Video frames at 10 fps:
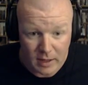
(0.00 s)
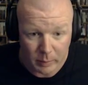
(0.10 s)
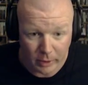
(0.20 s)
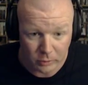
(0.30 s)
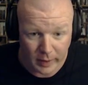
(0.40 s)

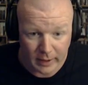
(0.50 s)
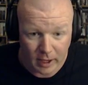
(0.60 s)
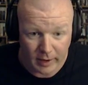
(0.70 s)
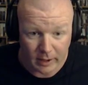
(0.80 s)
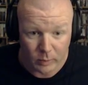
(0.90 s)
bell's ring. All
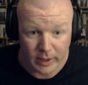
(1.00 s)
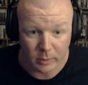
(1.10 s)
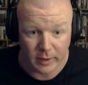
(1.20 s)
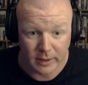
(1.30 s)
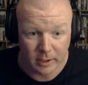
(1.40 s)
right, we gotta
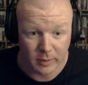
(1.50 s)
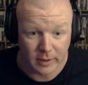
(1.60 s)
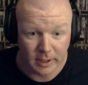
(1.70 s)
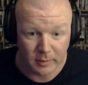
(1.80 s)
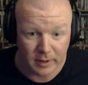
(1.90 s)
run.
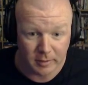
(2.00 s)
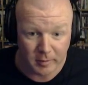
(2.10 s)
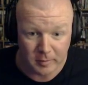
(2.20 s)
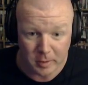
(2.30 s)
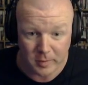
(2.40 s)

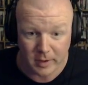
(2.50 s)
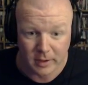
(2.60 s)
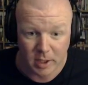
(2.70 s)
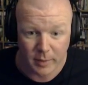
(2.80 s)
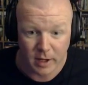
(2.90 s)
Run.
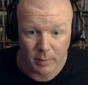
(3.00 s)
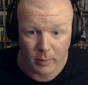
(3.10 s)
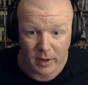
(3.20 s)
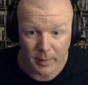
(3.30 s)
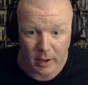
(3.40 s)
Come on.
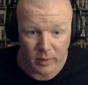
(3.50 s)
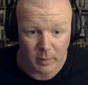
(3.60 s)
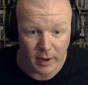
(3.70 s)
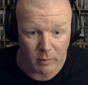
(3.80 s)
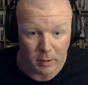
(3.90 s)
We can make it.
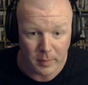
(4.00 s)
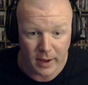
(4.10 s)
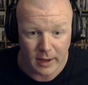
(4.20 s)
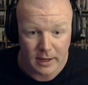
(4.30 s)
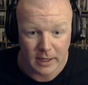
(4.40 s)

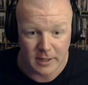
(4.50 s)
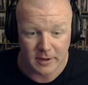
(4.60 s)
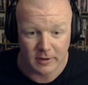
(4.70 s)
Get in there and